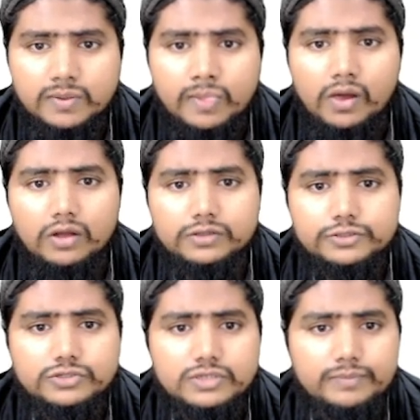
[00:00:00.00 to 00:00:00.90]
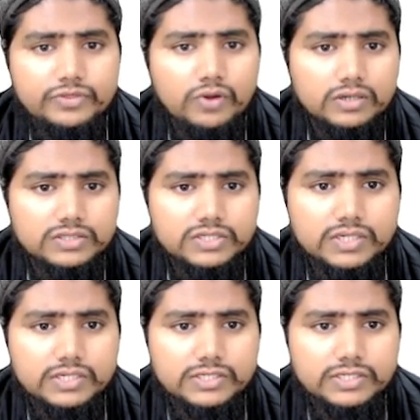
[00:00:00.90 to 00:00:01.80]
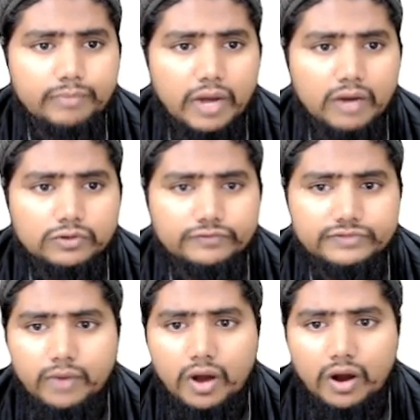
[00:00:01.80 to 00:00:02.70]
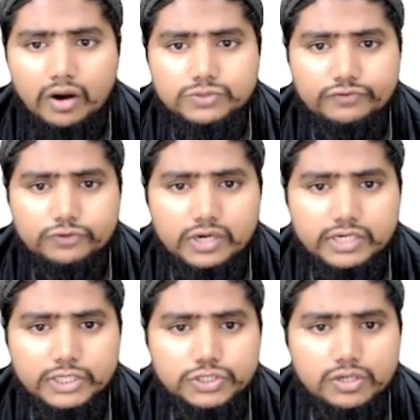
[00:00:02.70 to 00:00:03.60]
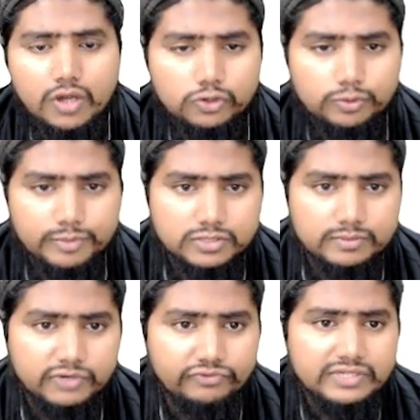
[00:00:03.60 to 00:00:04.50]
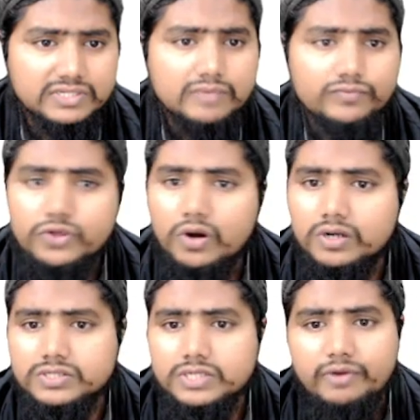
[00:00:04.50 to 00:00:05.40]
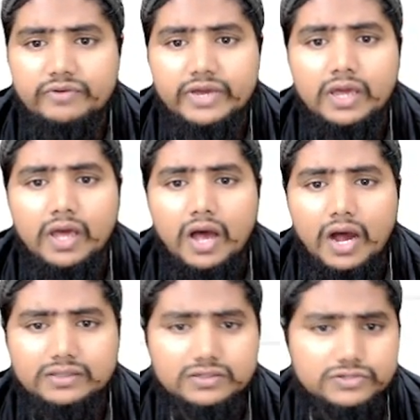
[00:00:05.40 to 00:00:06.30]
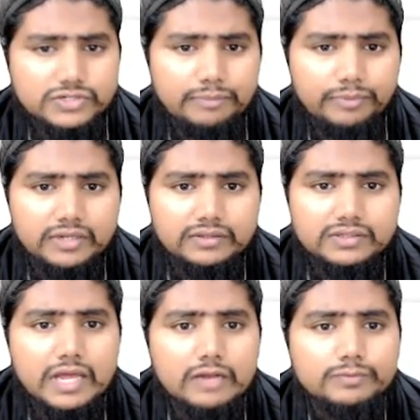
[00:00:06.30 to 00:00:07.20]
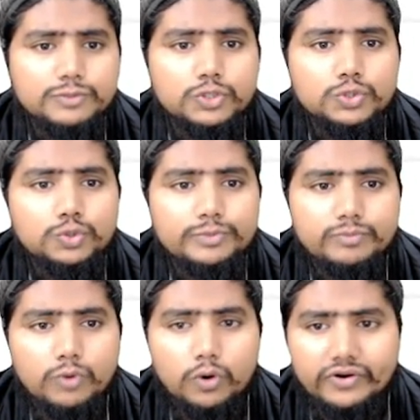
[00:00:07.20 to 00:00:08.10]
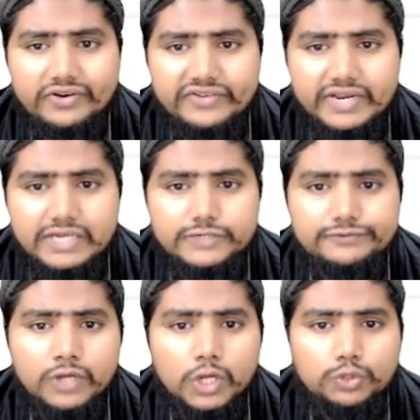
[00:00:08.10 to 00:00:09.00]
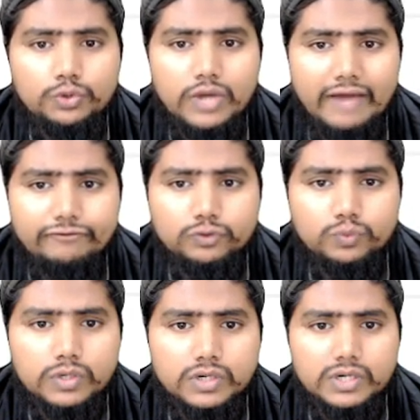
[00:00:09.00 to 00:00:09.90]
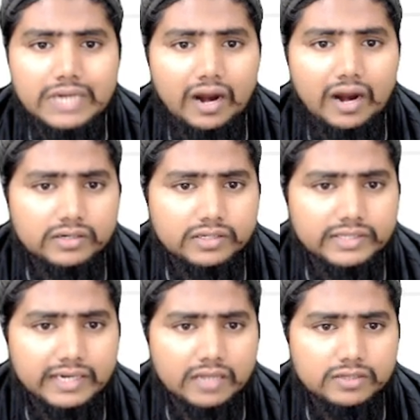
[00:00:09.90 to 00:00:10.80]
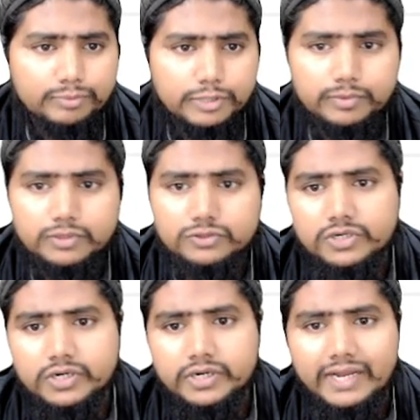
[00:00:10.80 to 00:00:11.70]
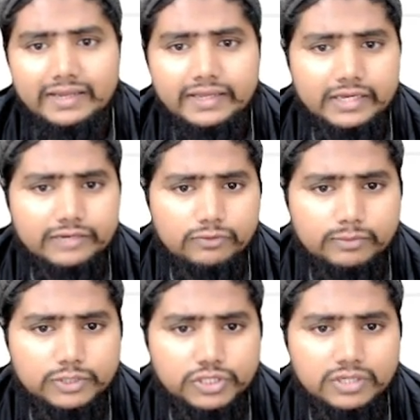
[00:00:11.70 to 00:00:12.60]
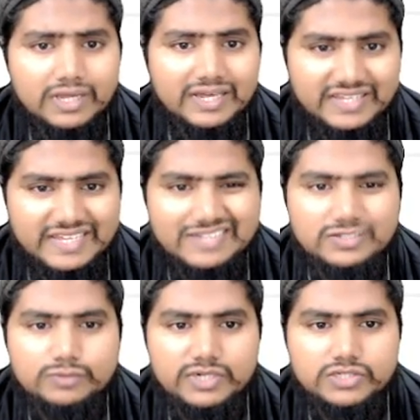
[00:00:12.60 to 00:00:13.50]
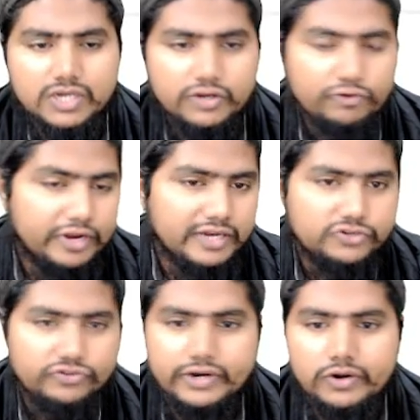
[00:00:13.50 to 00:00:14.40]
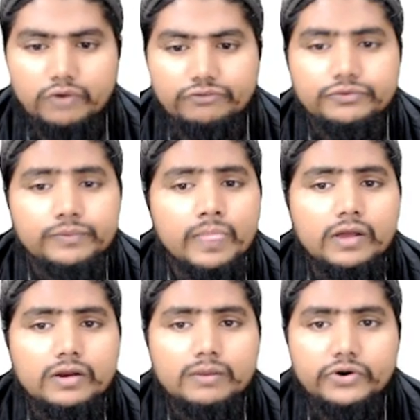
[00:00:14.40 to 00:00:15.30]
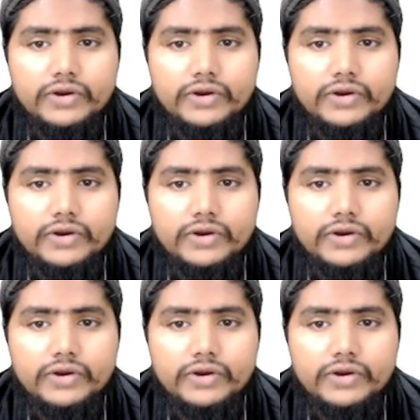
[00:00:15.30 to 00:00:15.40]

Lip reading: Also, some thoughts easily slip out of the arms of your attentional octopus, but when some thoughts slip away, others slip in. This helps you to be more creative. Do you have to work harder than other people to learn and link information? Yes, but it's a great trade-off. Number 8.